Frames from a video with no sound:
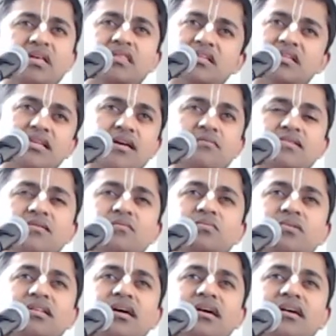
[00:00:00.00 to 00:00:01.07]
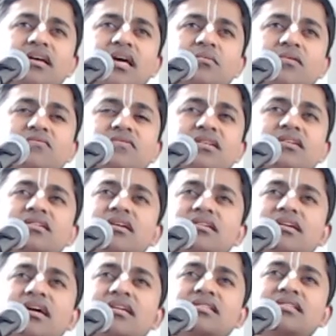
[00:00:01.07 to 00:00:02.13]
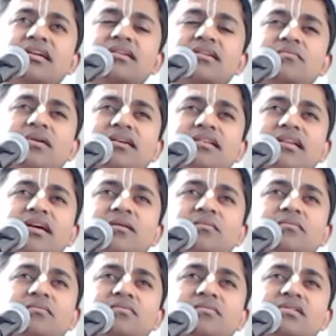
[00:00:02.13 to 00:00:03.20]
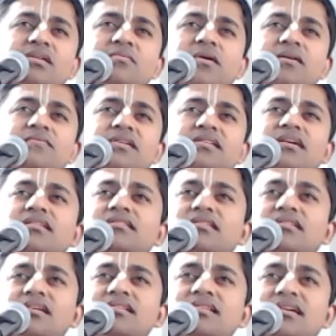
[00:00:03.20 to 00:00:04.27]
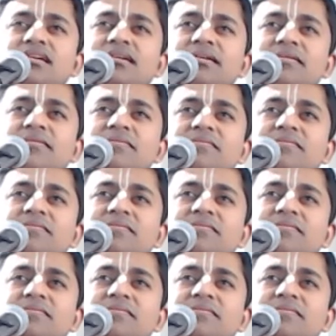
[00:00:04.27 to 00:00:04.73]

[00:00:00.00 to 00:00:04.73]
in the same Sampradaya came a very great Acharya by the name Sripad Vedanta Desikar.